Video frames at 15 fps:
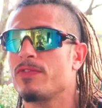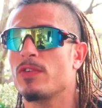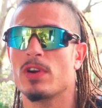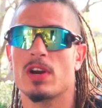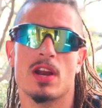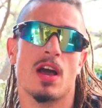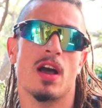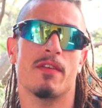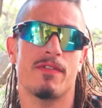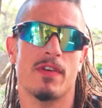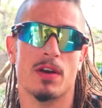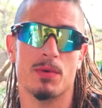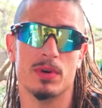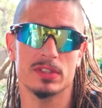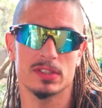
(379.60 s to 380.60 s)
4.5
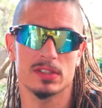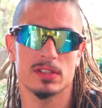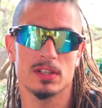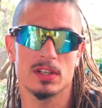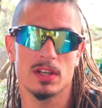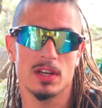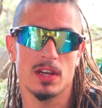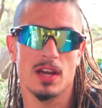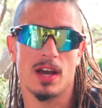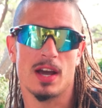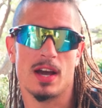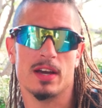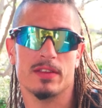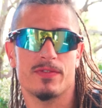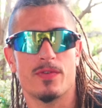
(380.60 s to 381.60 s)
hours
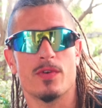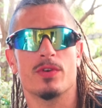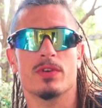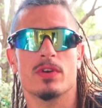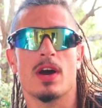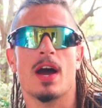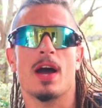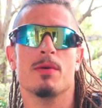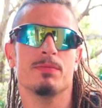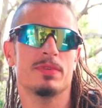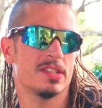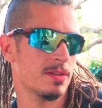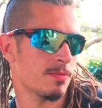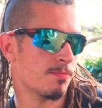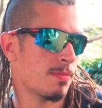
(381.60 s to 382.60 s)
at 4
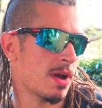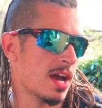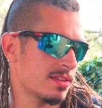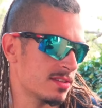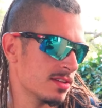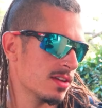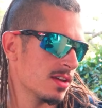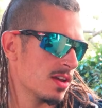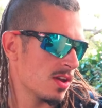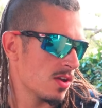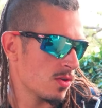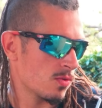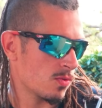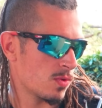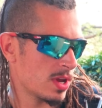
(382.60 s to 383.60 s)
amps, but
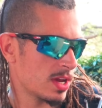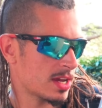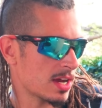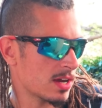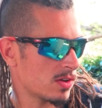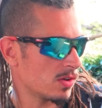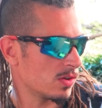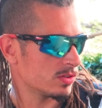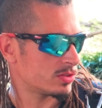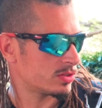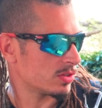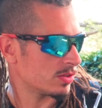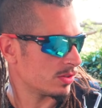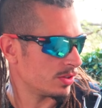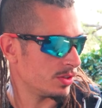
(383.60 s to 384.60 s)
we can
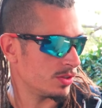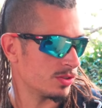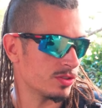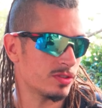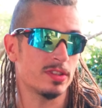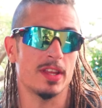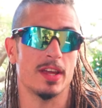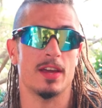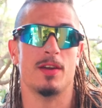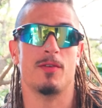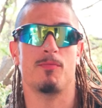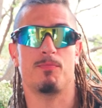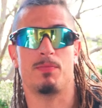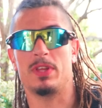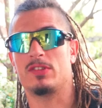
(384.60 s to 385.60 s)
also use the
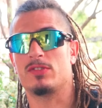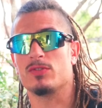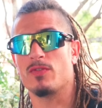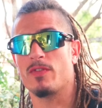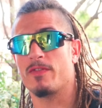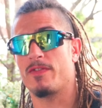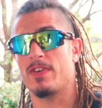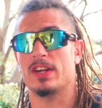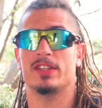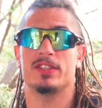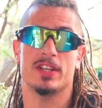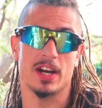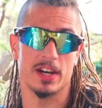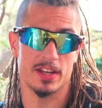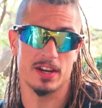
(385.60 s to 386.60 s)
Pitsum fast
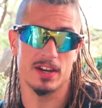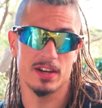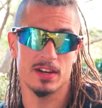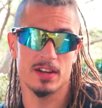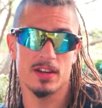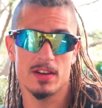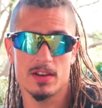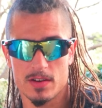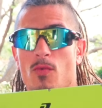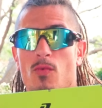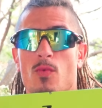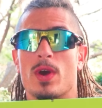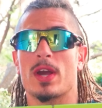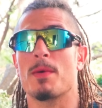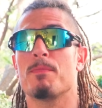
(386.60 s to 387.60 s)
charger.
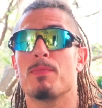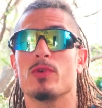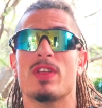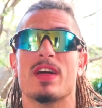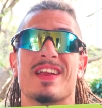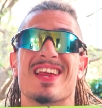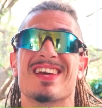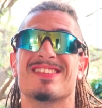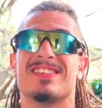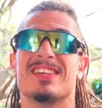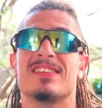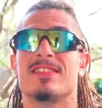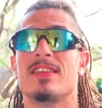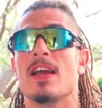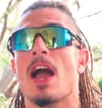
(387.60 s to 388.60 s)
We can put a
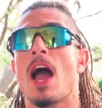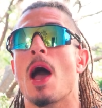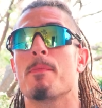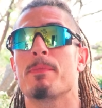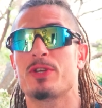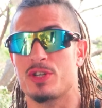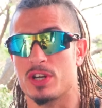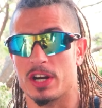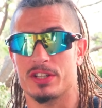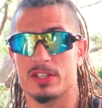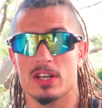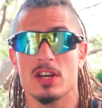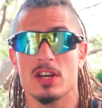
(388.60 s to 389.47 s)
16 amp charge.